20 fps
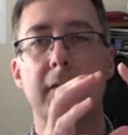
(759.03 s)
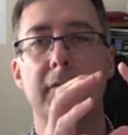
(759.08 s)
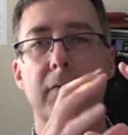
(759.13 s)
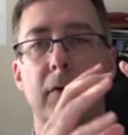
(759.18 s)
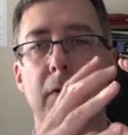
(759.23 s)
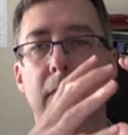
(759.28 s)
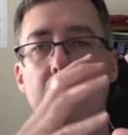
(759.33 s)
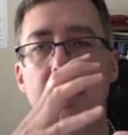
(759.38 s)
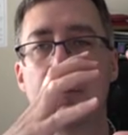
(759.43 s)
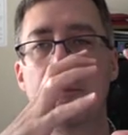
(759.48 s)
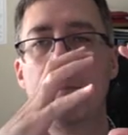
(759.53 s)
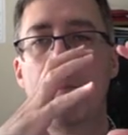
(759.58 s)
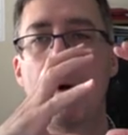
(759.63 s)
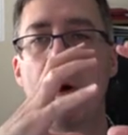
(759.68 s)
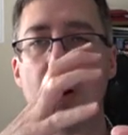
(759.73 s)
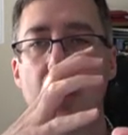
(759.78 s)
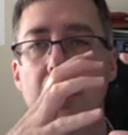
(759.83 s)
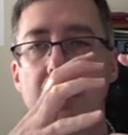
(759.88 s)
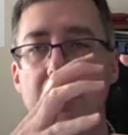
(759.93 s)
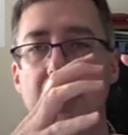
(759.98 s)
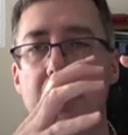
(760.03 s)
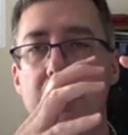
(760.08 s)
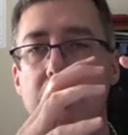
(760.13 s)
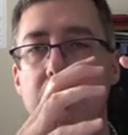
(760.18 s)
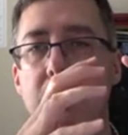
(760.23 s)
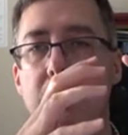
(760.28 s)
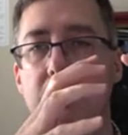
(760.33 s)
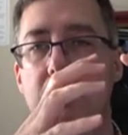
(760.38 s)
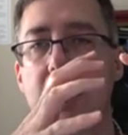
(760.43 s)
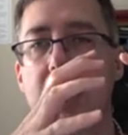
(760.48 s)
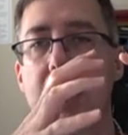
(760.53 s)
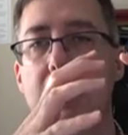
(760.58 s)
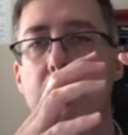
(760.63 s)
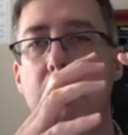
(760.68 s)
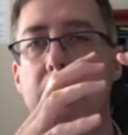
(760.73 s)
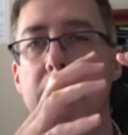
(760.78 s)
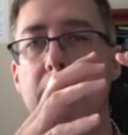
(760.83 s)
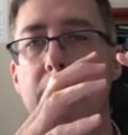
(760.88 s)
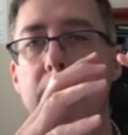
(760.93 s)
for the part that you described was